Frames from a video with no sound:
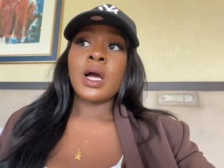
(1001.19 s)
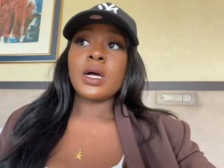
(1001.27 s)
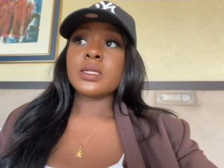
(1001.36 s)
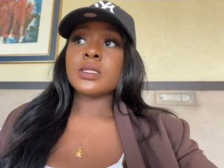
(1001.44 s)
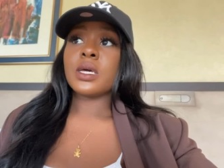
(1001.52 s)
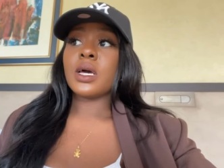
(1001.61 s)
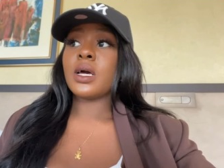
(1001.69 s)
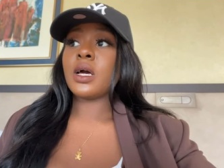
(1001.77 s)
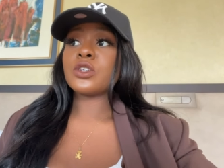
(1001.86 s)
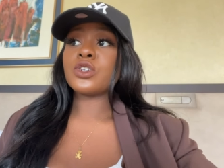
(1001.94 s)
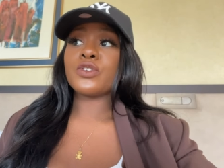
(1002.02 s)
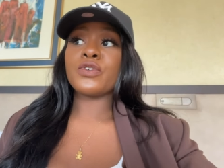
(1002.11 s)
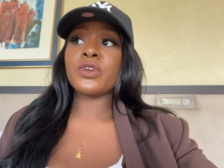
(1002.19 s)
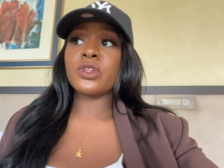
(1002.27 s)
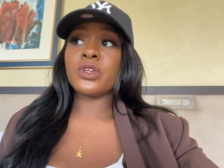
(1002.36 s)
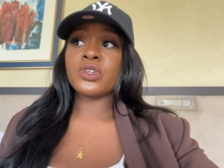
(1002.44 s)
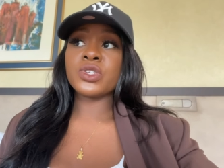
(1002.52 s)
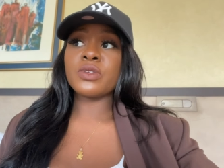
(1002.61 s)
And yeah, I just
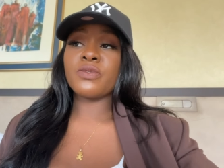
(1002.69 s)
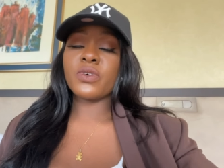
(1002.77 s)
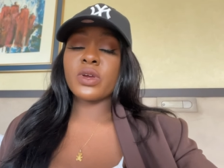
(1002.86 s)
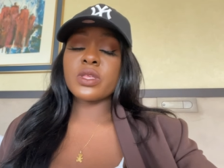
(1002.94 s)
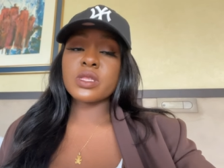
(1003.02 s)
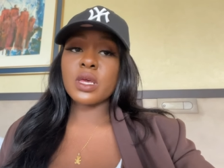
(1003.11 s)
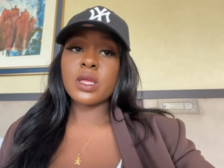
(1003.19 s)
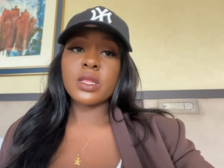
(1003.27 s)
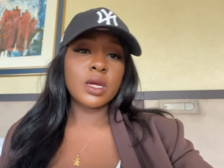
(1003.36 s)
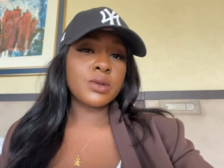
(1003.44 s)
finished the first set.